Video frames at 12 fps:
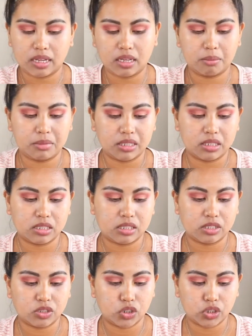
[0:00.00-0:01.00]
I am in a
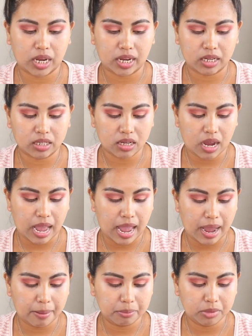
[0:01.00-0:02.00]
shade
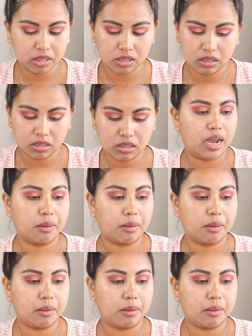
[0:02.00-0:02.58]
Amber.